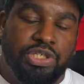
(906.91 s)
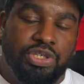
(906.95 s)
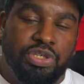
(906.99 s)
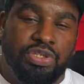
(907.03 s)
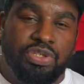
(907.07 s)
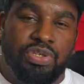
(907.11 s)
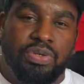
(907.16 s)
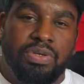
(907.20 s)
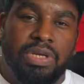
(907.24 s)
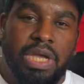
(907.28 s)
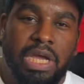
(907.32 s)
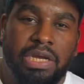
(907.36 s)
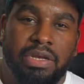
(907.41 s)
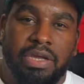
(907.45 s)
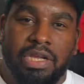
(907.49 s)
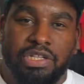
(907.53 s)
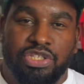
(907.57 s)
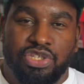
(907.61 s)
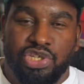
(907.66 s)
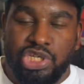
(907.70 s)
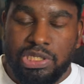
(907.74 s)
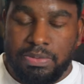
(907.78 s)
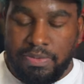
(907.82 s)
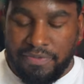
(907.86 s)
should do
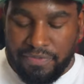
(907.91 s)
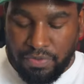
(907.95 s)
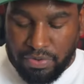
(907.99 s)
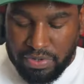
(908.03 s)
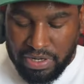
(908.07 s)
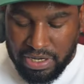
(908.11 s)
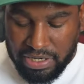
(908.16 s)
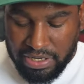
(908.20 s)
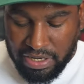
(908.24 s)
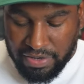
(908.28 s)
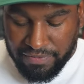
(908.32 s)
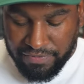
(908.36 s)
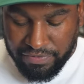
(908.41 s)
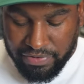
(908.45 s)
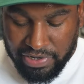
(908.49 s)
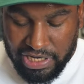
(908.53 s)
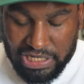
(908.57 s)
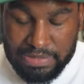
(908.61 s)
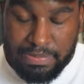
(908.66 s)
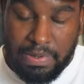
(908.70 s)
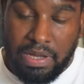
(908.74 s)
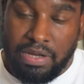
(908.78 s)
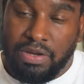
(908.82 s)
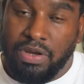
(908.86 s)
992s before
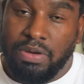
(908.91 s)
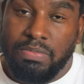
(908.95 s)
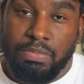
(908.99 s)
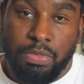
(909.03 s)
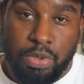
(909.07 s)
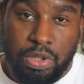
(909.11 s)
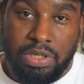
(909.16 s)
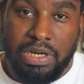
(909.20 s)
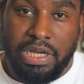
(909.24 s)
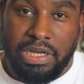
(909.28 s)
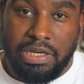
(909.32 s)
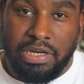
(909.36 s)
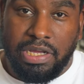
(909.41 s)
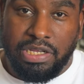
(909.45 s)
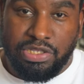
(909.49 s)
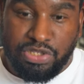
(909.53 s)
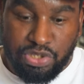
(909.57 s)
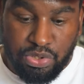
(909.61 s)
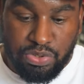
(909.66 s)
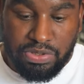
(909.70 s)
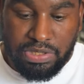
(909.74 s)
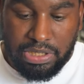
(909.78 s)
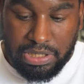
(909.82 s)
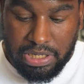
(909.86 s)
993s, but I've got more
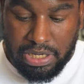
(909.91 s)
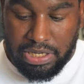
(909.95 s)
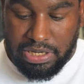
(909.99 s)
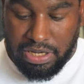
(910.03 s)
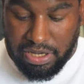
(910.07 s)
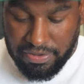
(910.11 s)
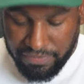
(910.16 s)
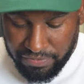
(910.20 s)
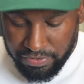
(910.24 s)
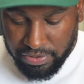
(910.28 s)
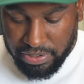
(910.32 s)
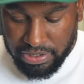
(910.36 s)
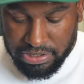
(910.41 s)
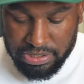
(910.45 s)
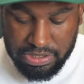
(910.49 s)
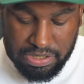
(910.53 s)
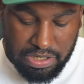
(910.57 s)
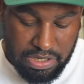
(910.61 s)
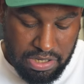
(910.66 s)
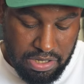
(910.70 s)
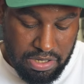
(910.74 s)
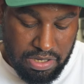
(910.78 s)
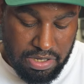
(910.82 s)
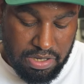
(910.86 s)
992s than 993s.
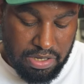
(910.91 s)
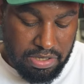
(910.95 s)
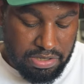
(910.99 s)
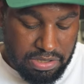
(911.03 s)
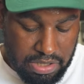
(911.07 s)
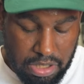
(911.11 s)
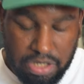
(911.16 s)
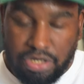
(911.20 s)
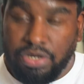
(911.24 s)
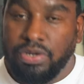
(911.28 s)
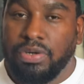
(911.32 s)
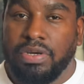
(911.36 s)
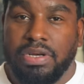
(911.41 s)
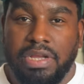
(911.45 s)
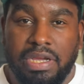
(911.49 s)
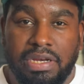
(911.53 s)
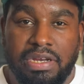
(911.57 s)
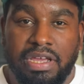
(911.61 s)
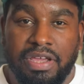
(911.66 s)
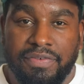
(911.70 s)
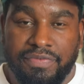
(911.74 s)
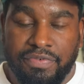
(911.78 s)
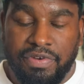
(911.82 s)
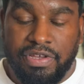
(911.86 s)
So I'm gonna do the
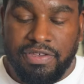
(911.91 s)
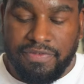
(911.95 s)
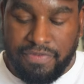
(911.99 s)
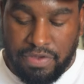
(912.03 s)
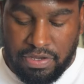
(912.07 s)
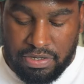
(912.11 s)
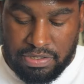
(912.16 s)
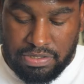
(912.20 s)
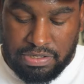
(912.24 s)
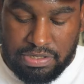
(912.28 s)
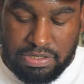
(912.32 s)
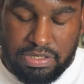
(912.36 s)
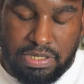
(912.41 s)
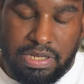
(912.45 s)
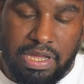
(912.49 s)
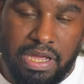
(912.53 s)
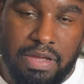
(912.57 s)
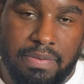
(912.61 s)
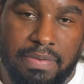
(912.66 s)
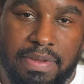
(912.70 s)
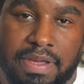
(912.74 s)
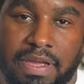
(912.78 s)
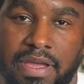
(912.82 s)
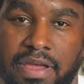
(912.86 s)
993s first.
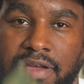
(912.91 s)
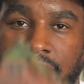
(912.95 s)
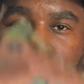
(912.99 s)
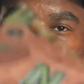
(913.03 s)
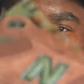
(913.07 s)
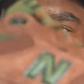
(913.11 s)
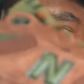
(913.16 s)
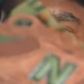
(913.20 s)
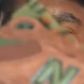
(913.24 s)
And we have,